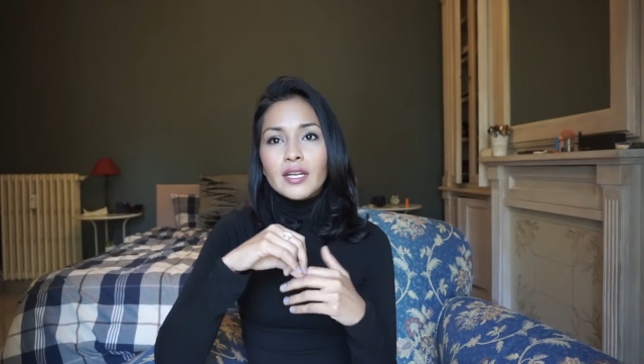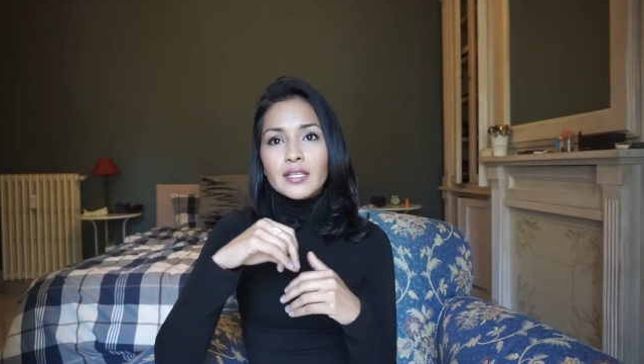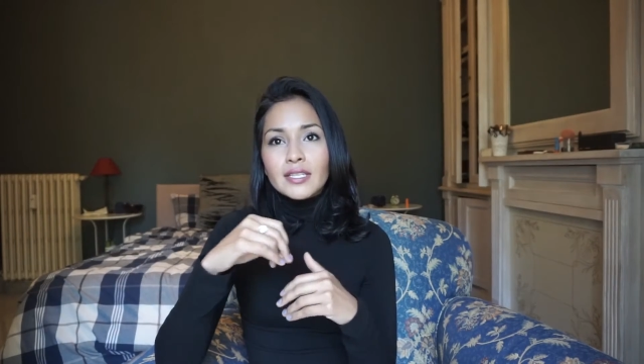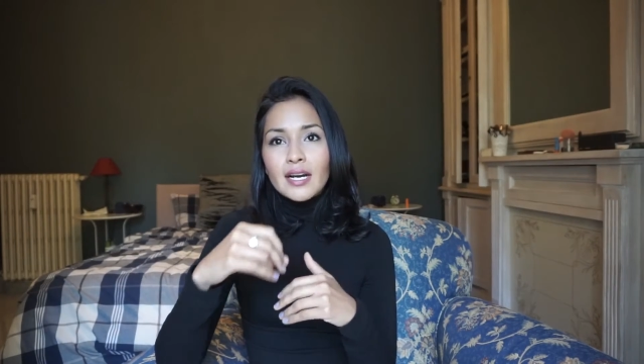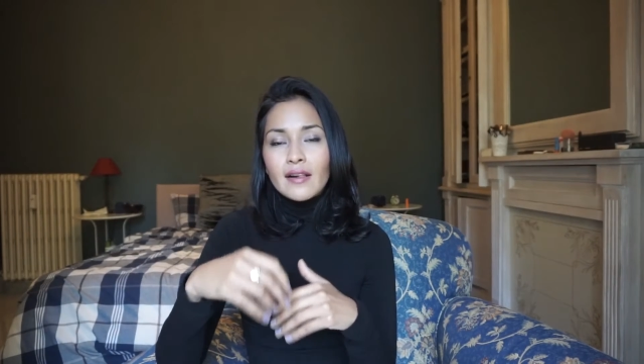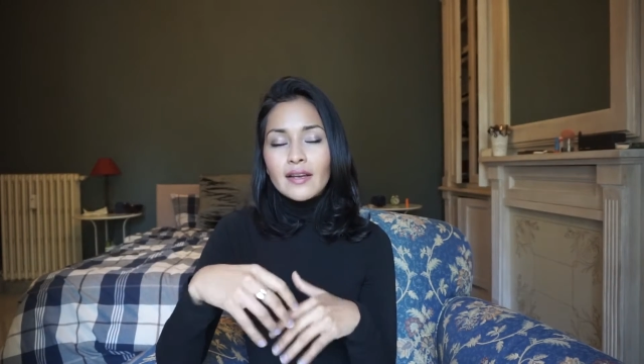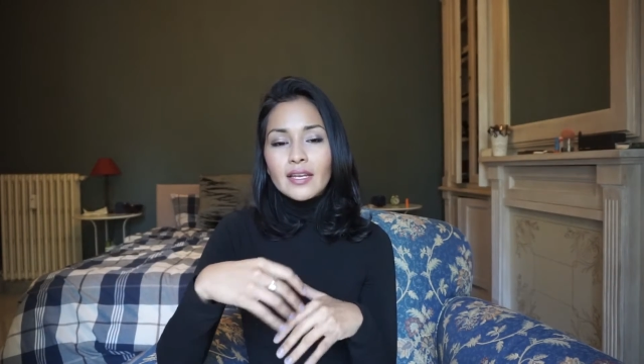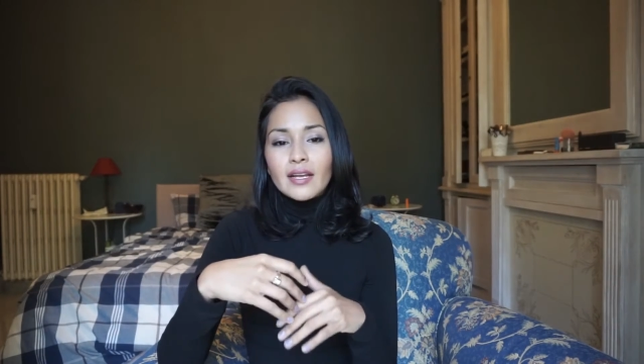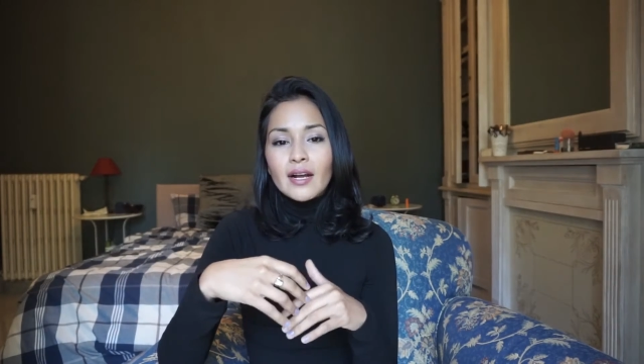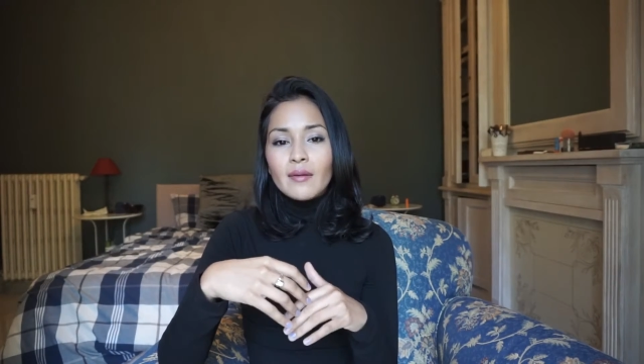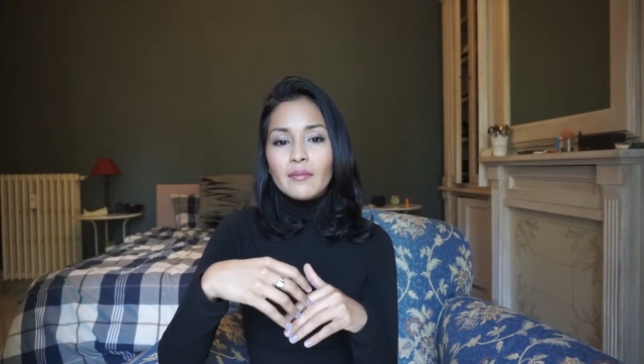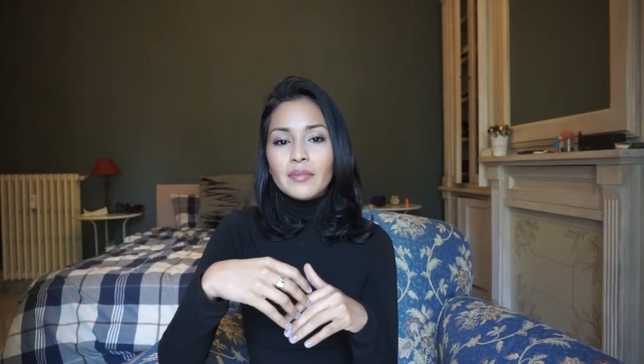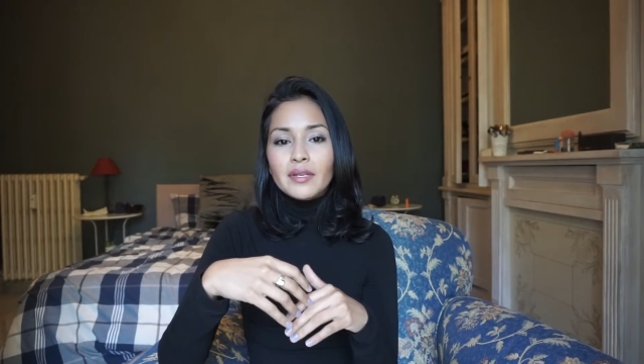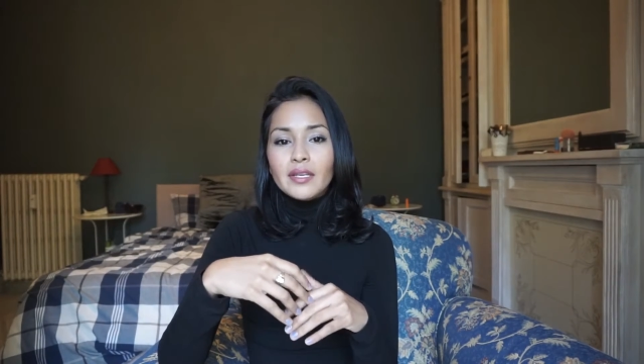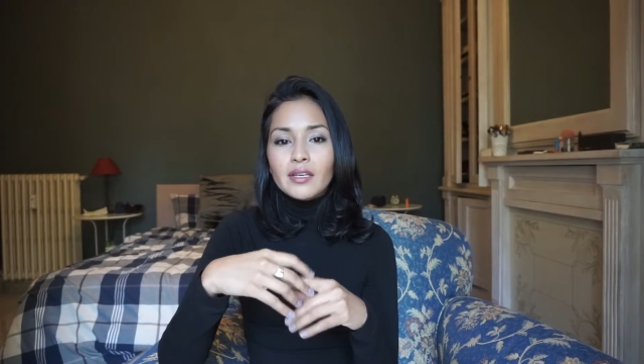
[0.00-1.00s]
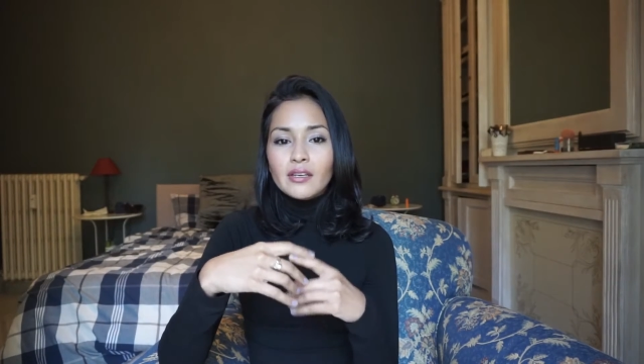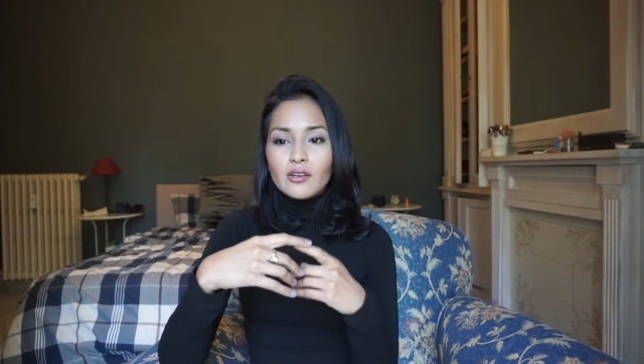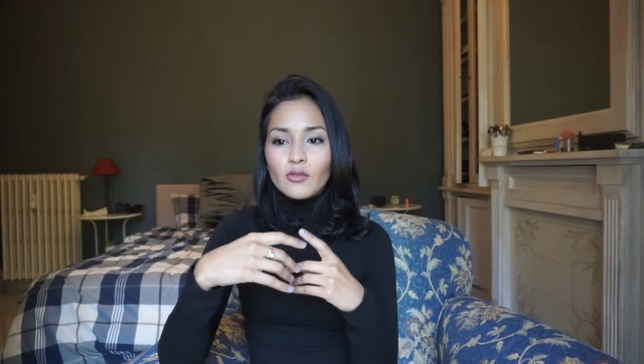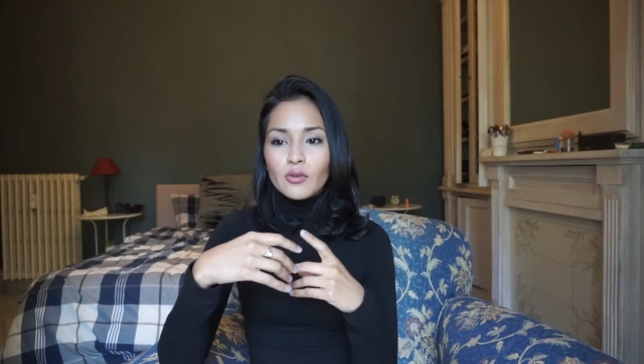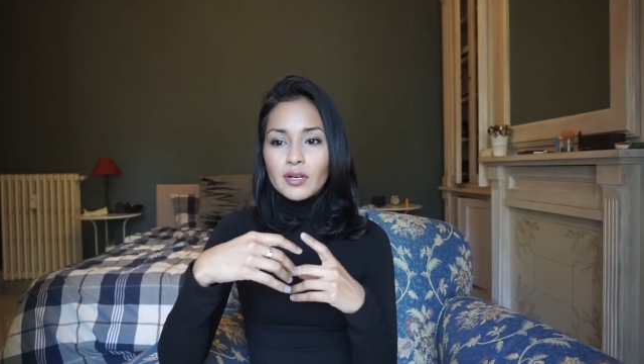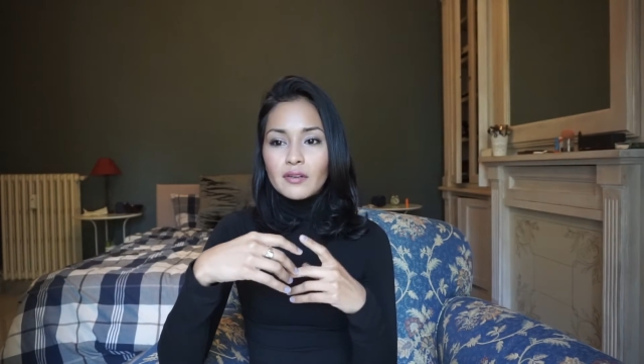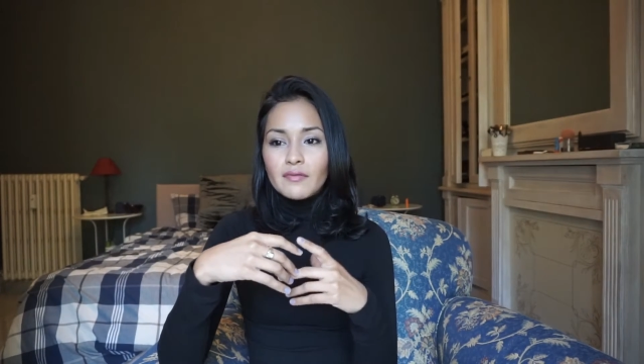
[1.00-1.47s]
Italian company,
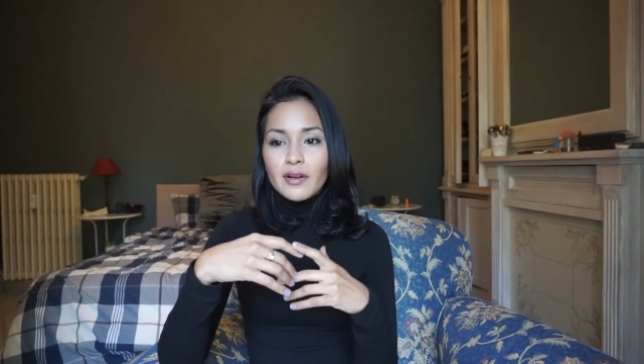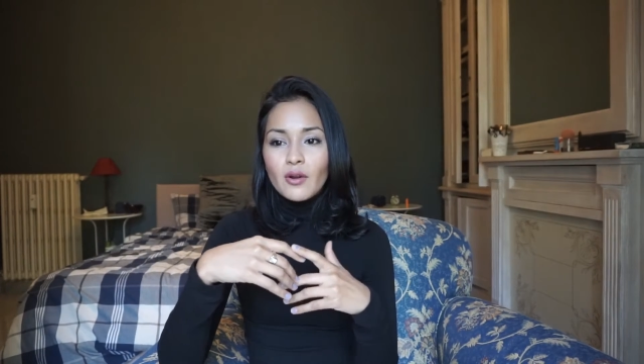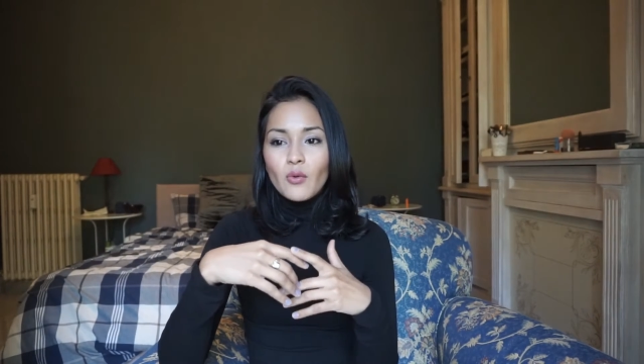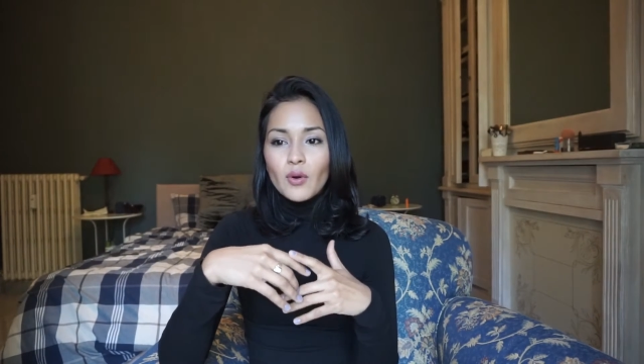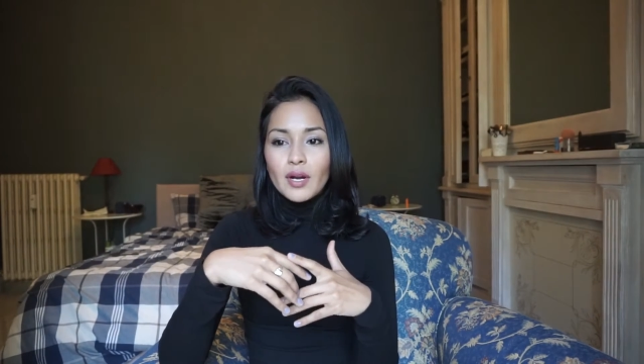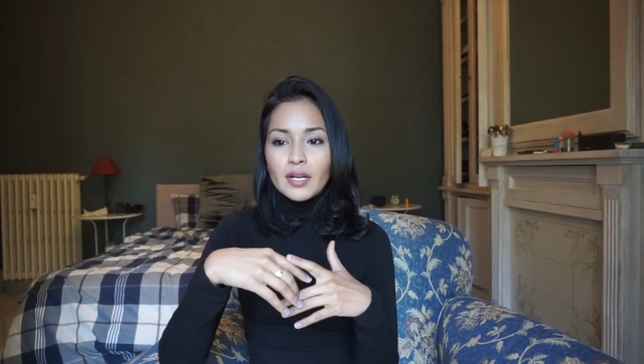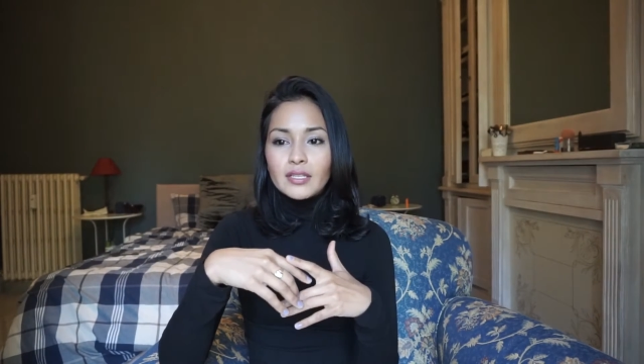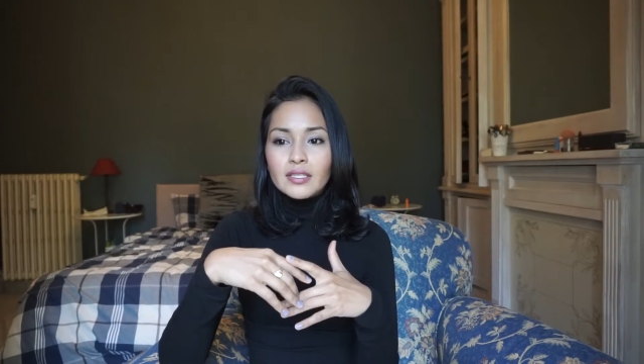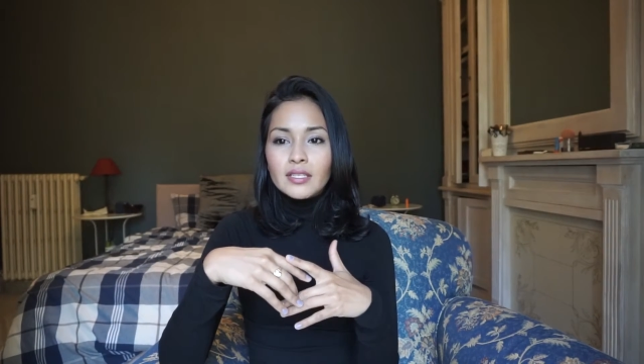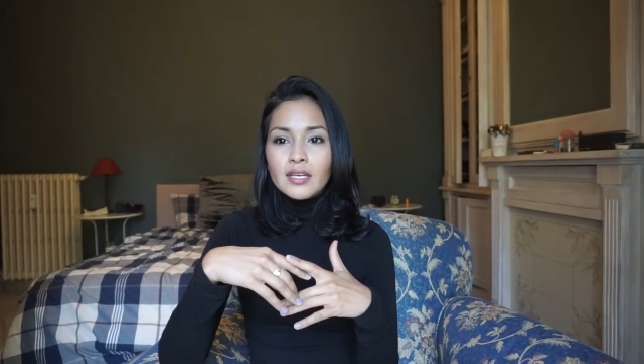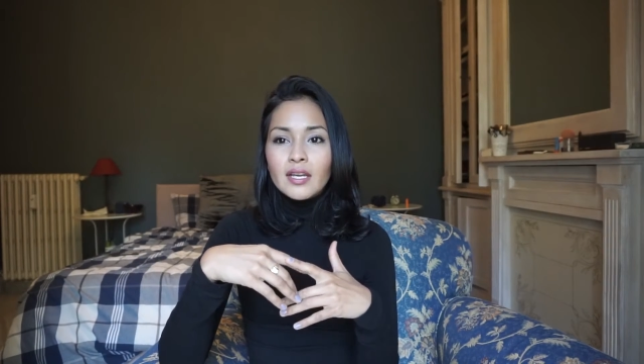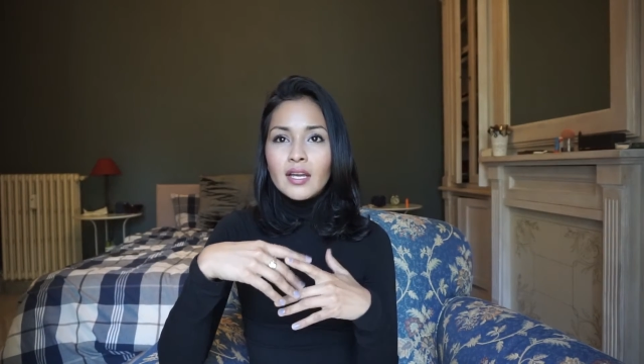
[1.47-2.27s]
or if I worked